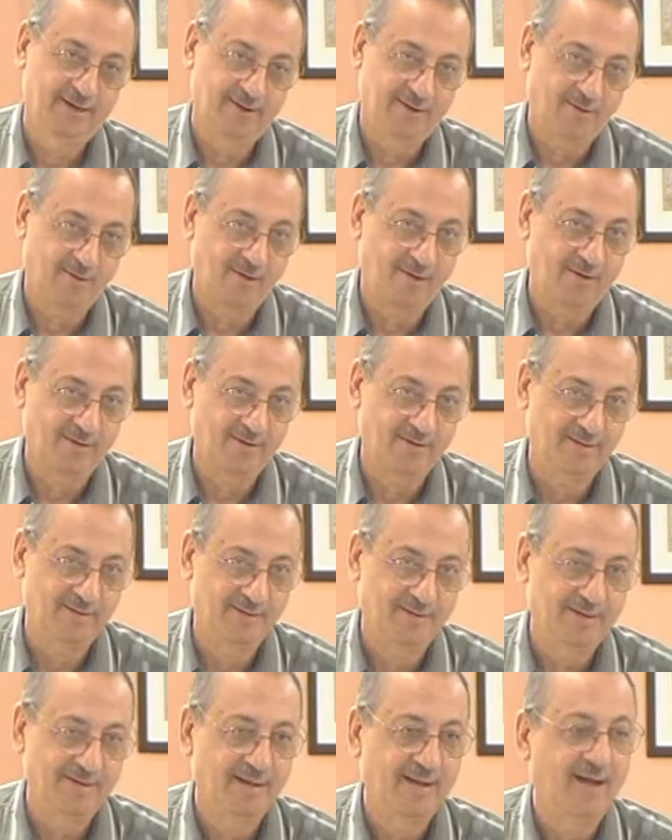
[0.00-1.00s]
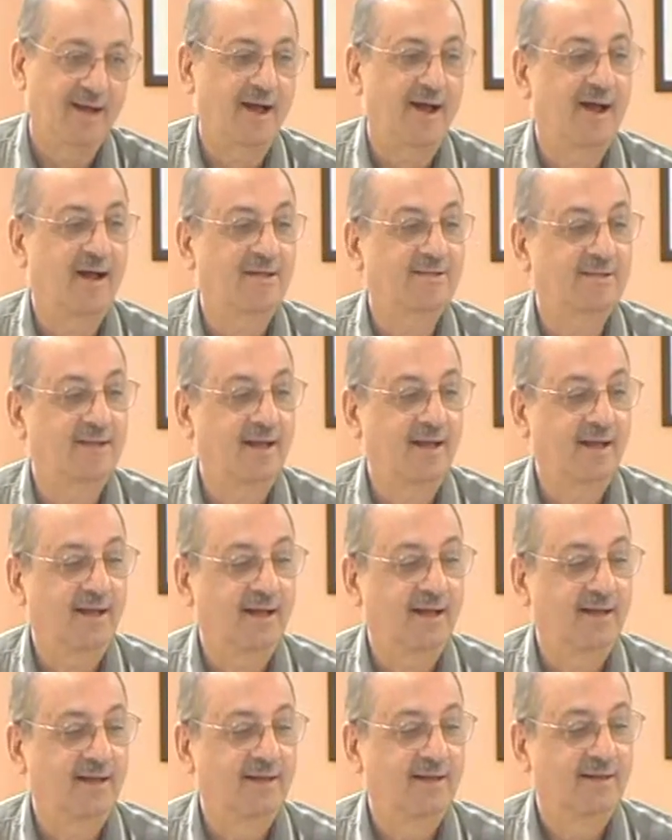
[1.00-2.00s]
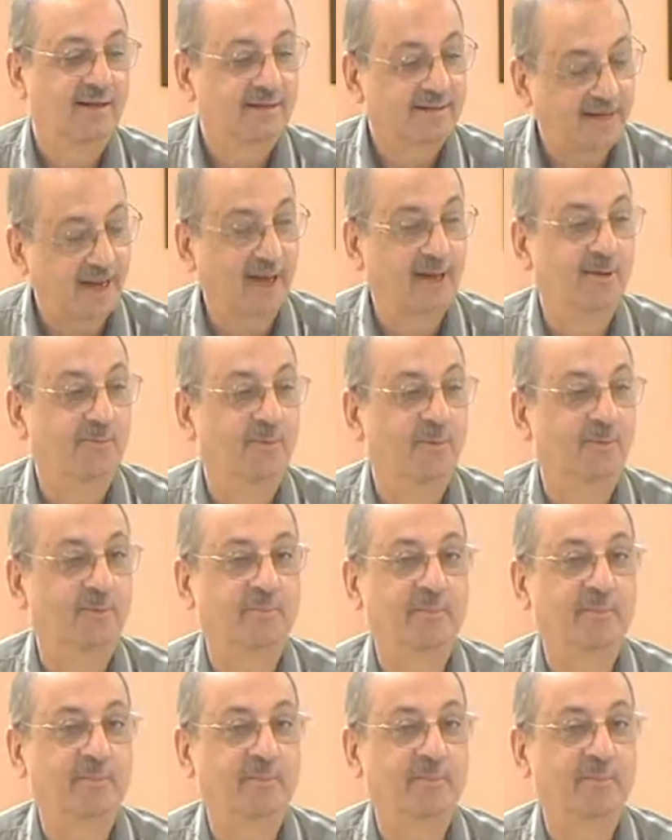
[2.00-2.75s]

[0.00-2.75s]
wrong. Haza kalbun,